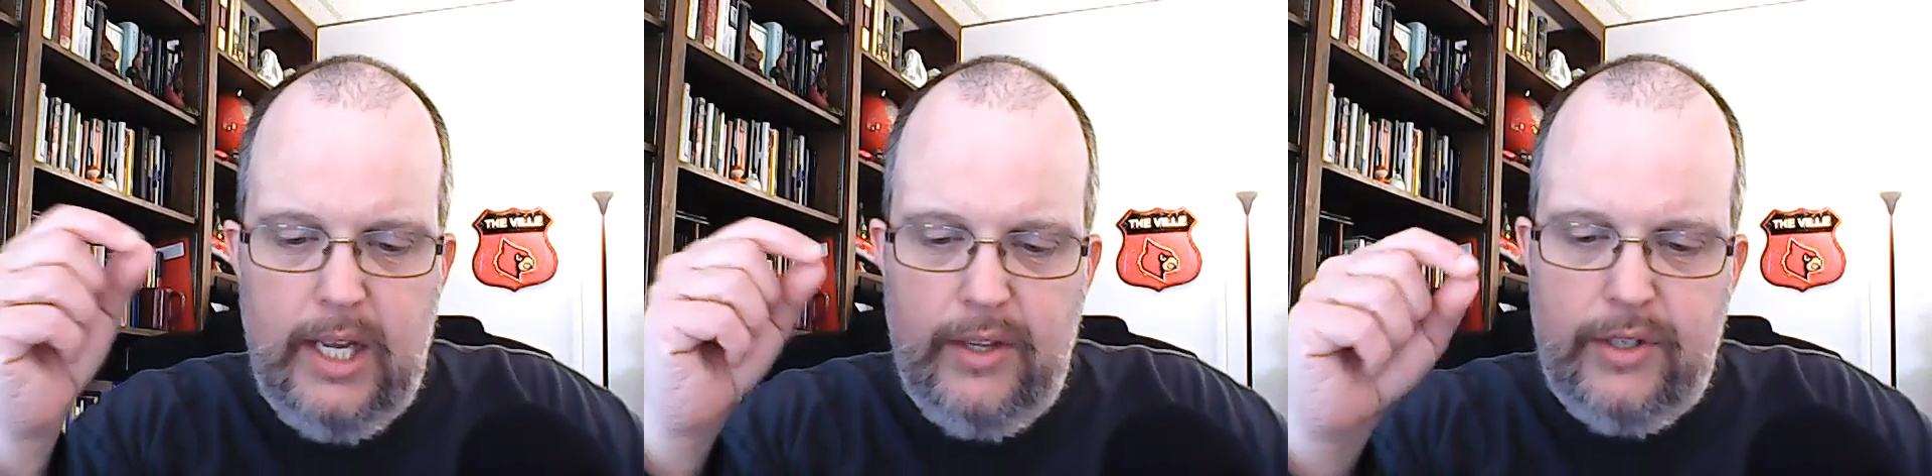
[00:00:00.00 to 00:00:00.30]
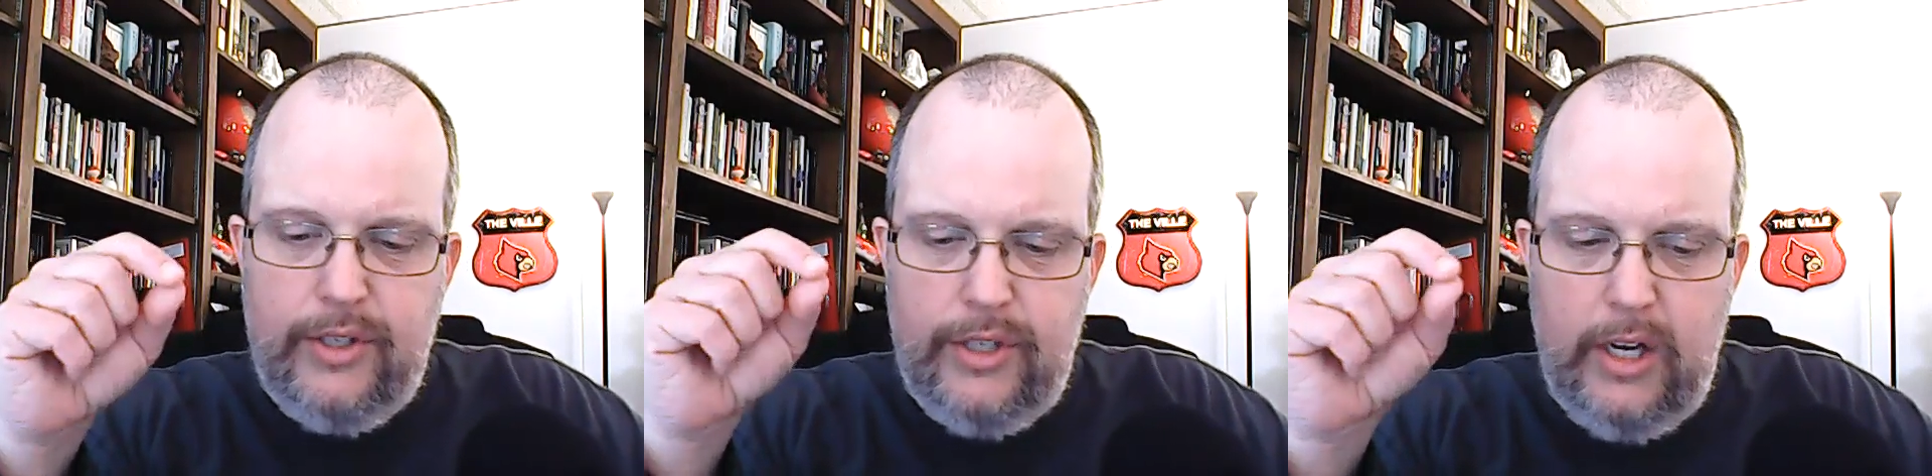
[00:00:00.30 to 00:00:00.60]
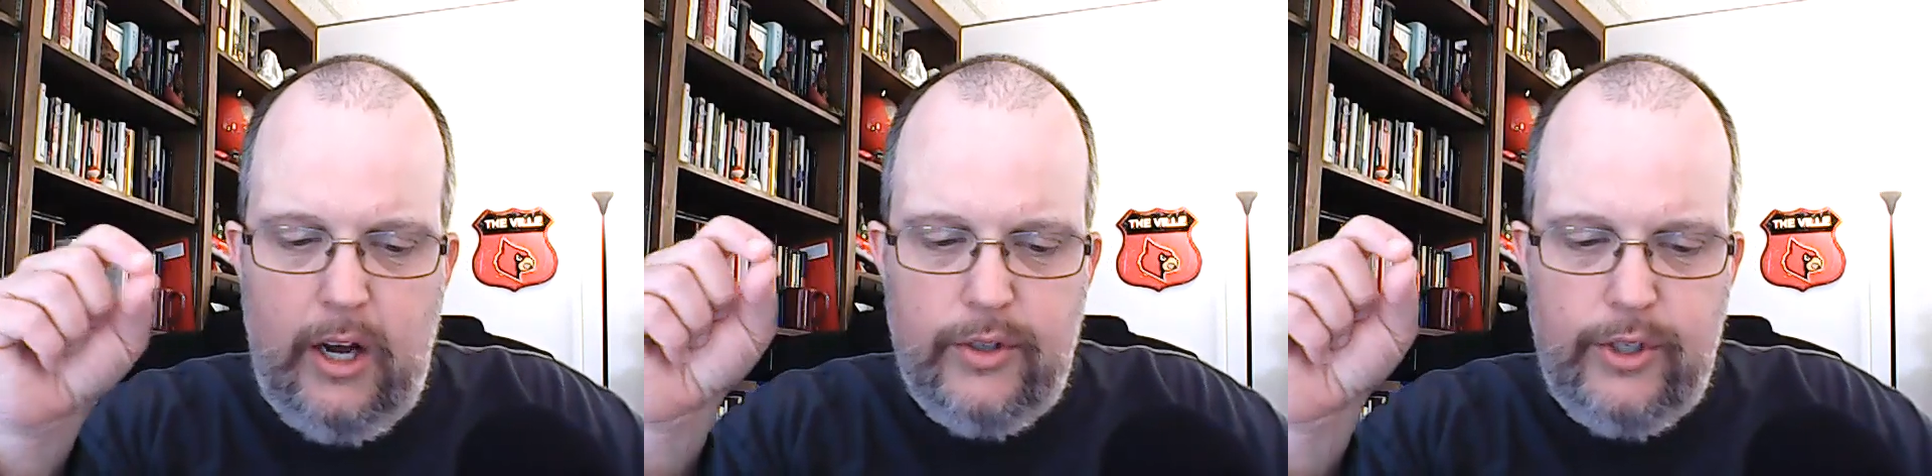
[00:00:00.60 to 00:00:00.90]
this is
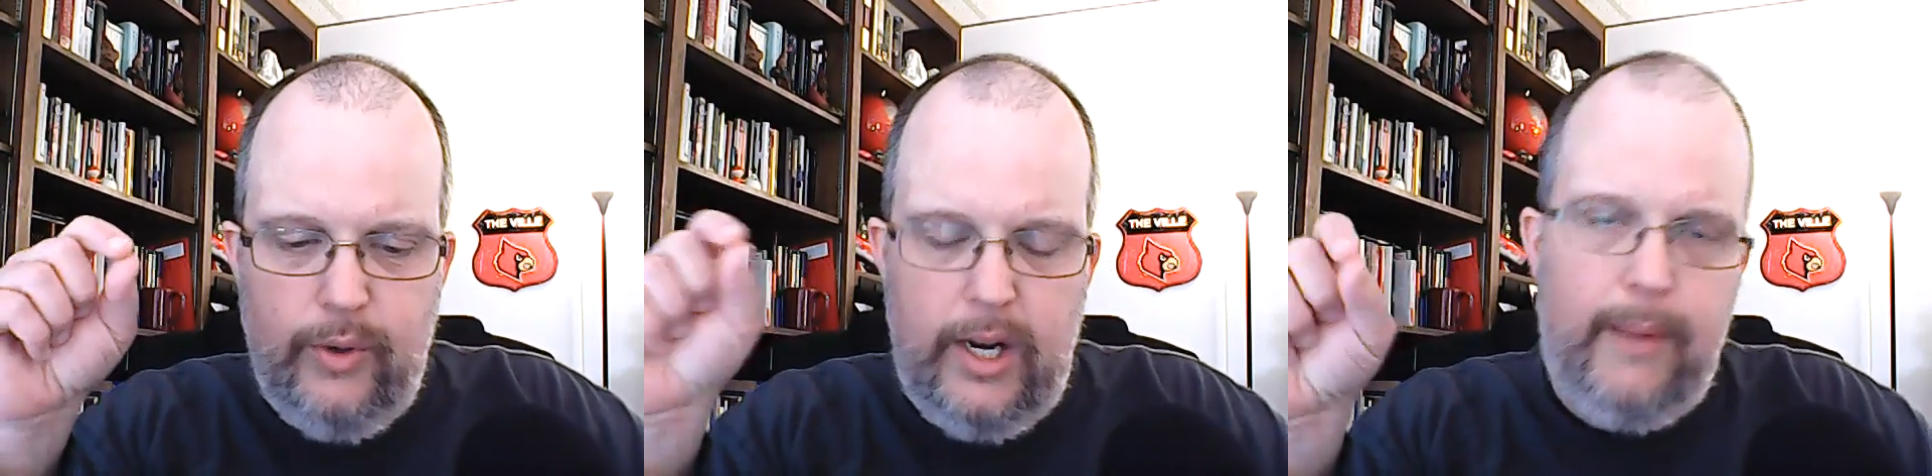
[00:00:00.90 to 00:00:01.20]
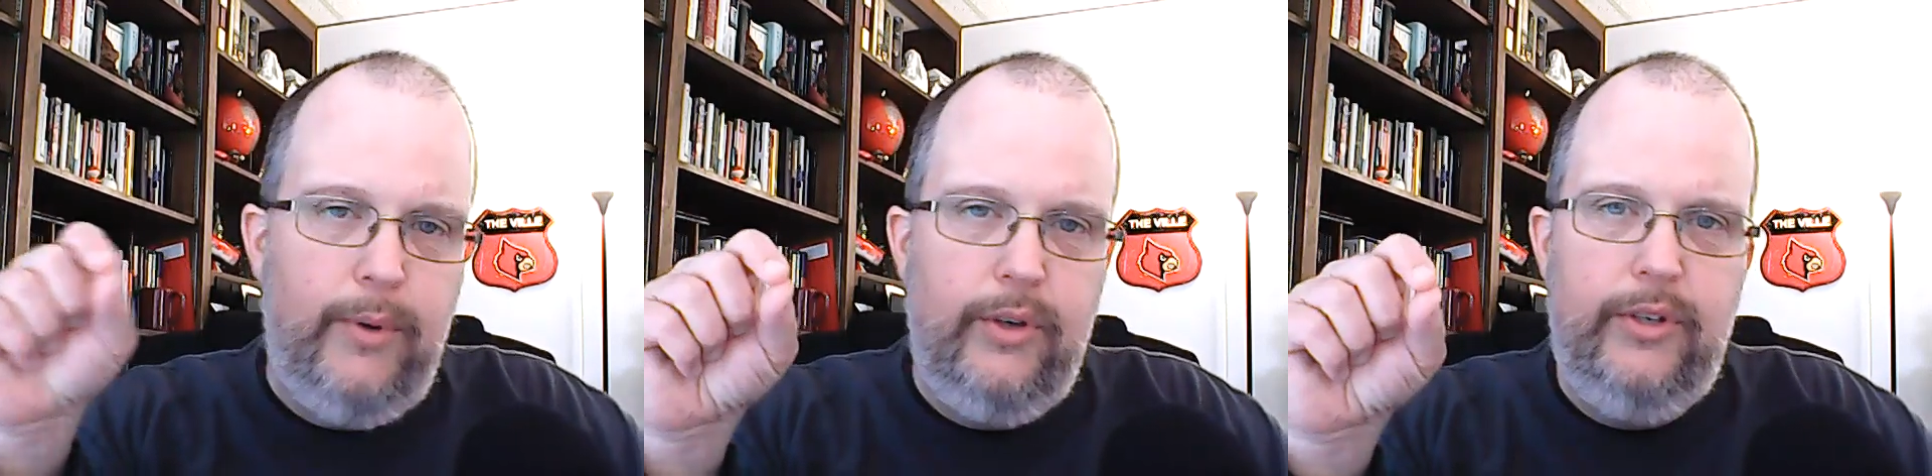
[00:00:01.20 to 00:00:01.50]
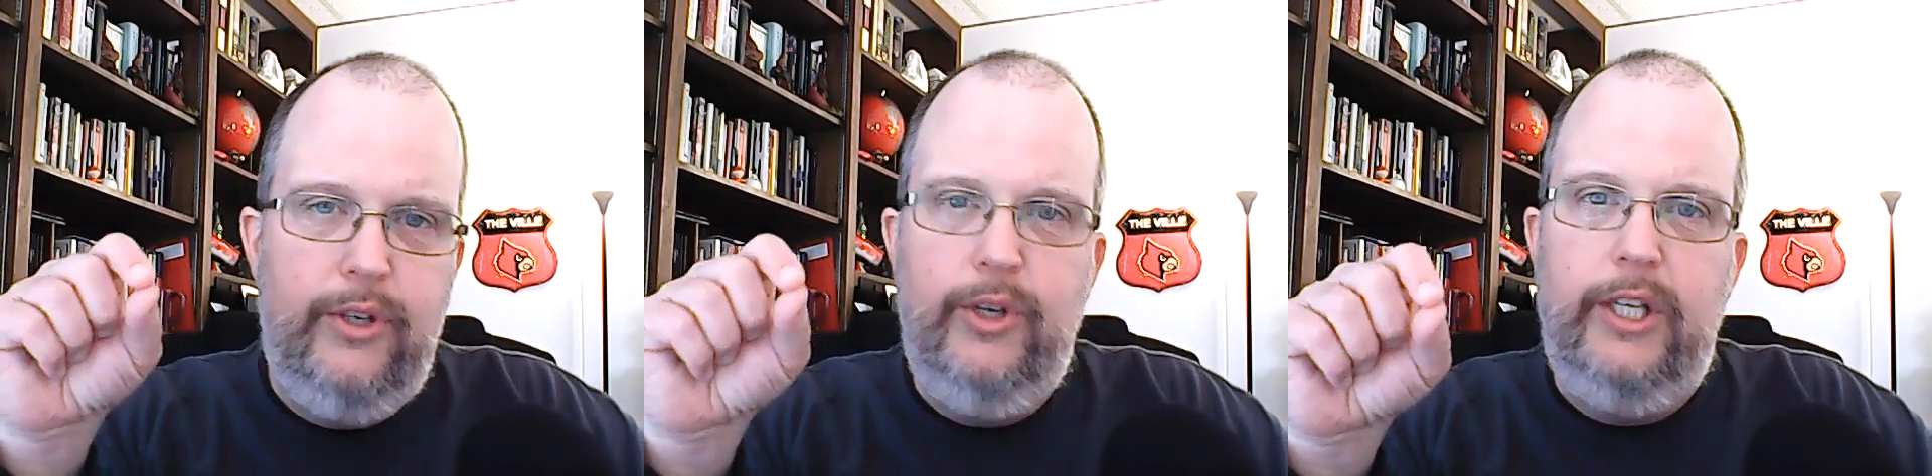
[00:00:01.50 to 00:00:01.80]
also an
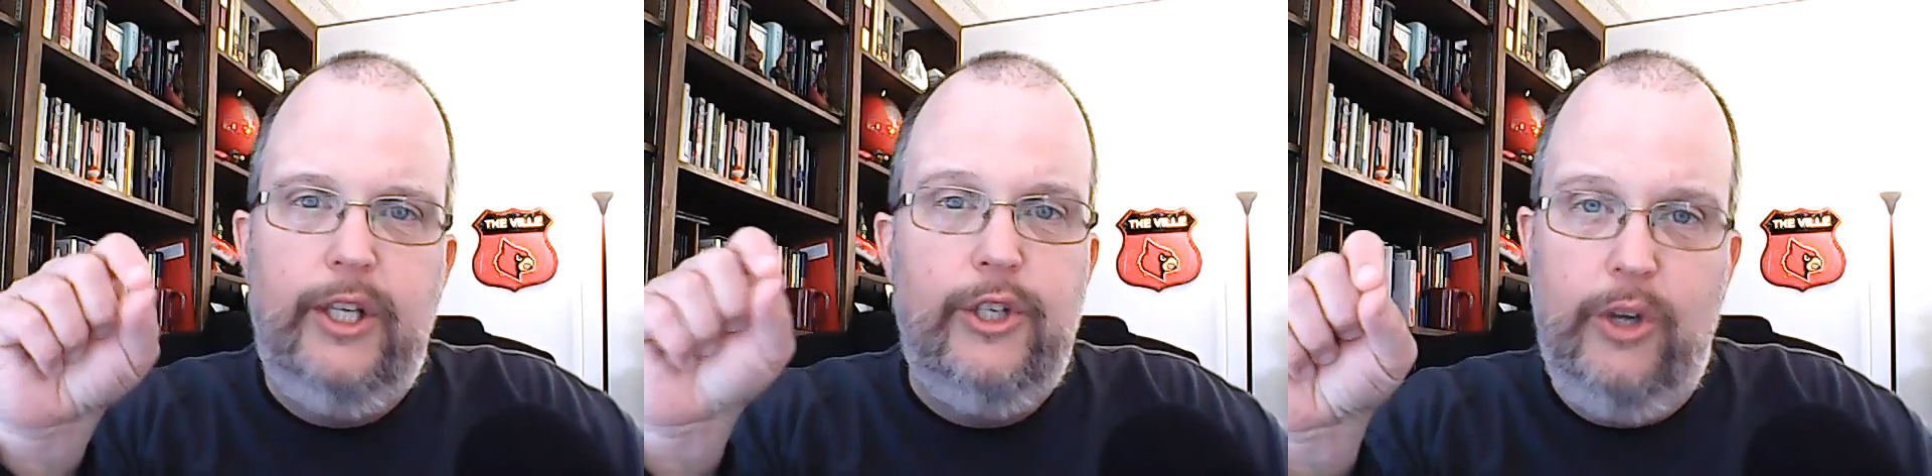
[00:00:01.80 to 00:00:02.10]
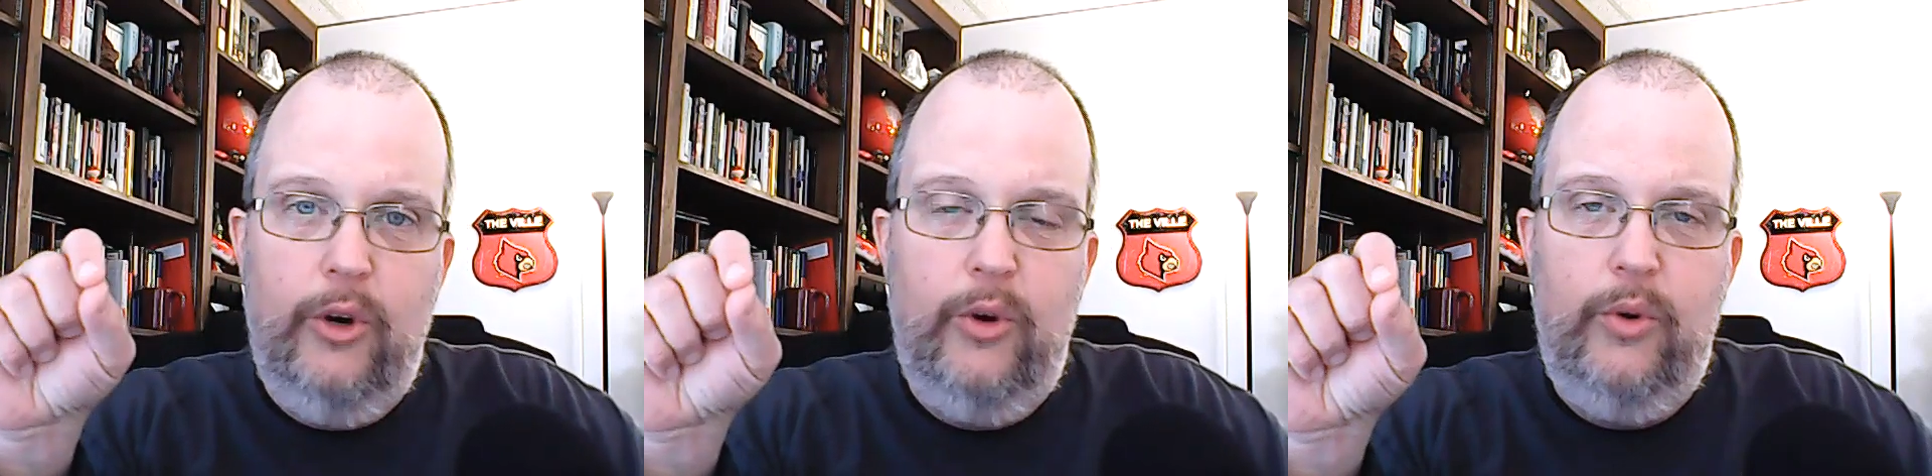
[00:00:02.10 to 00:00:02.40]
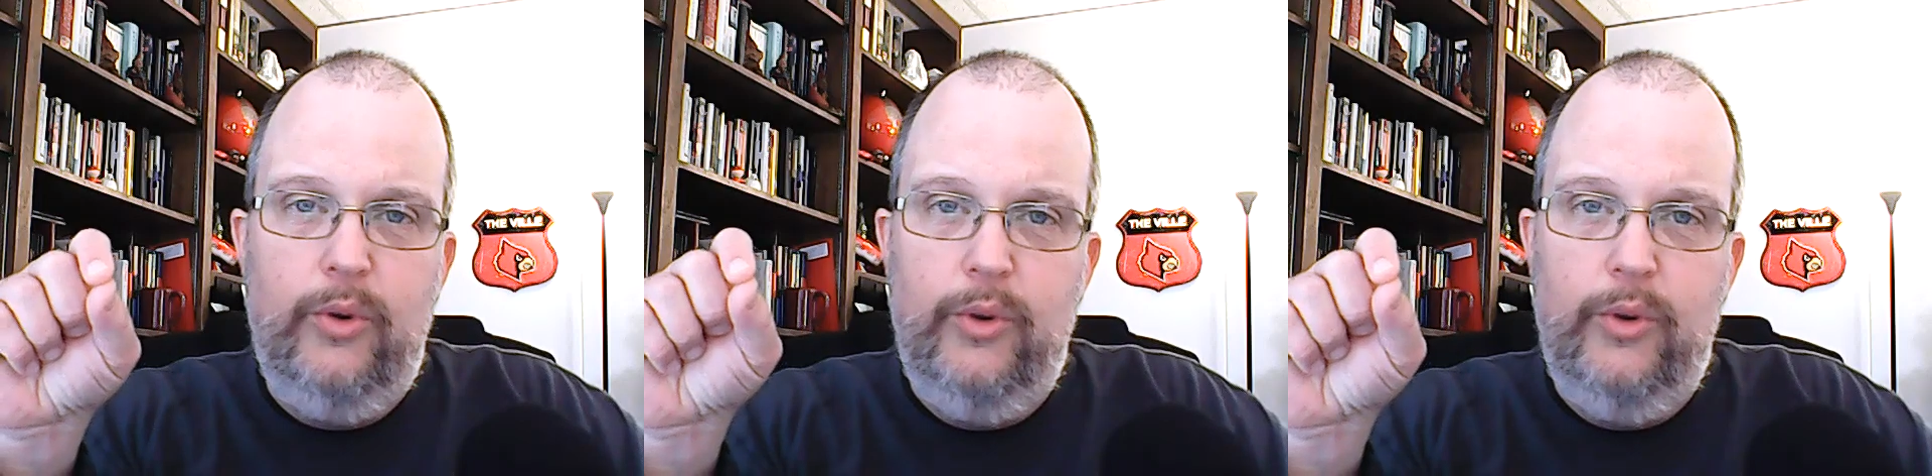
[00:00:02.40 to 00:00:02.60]
opportunity to show